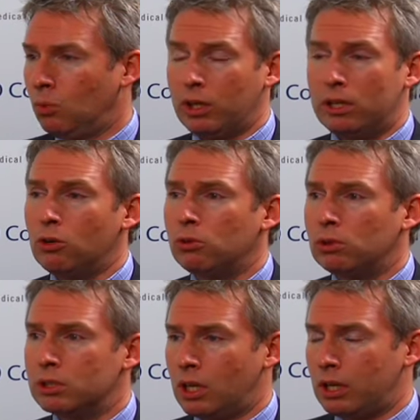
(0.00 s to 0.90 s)
well, they're not all
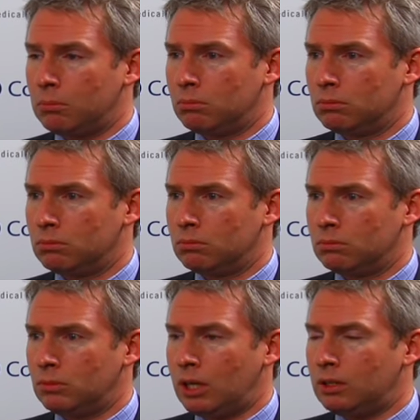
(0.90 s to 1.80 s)
the same,
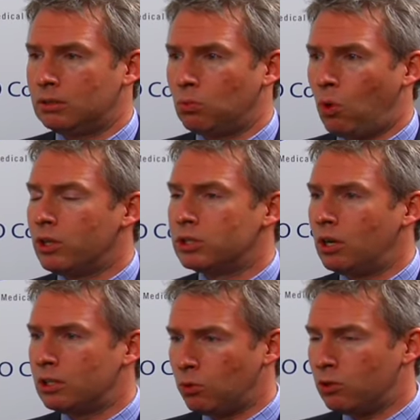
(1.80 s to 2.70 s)
and one
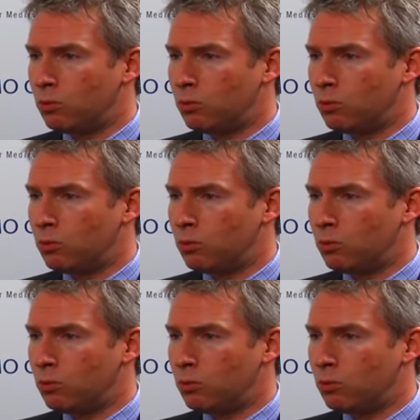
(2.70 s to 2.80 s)
size won't